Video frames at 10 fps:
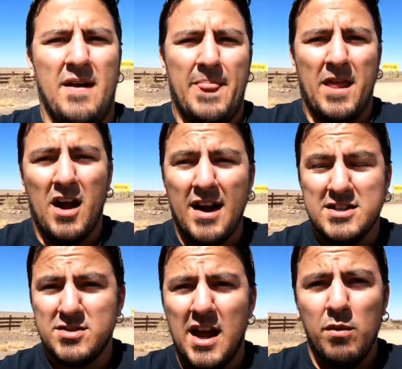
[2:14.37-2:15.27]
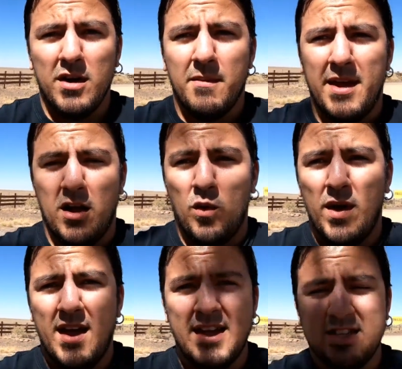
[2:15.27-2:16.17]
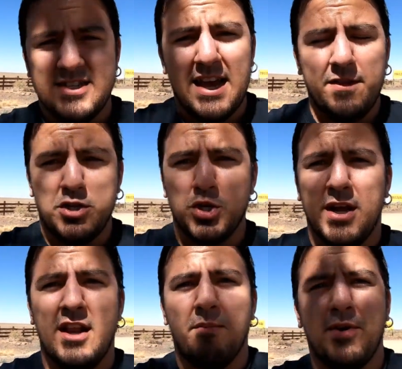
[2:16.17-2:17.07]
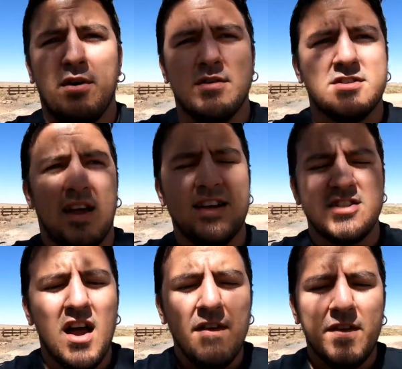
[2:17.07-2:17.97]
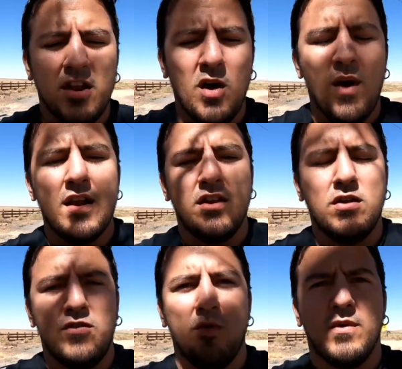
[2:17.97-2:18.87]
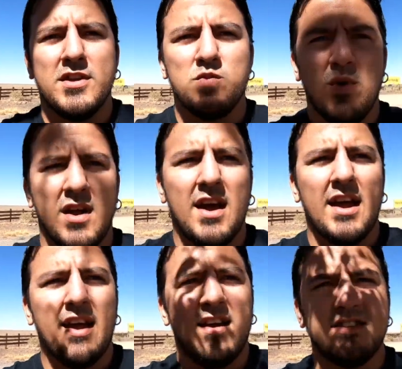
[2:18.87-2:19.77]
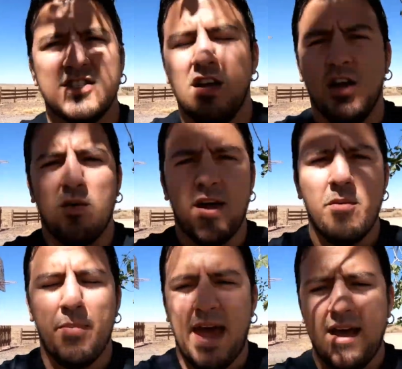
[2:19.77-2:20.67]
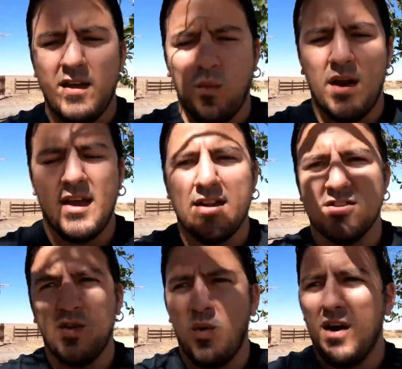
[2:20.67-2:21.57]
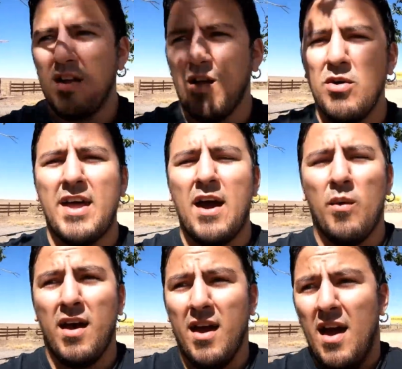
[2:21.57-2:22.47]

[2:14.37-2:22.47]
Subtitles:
Alright, so now we're going to make our way inside the trading post. I saw a video on YouTube where this one guy kind of snuck around back and went in, so we're going to go that way.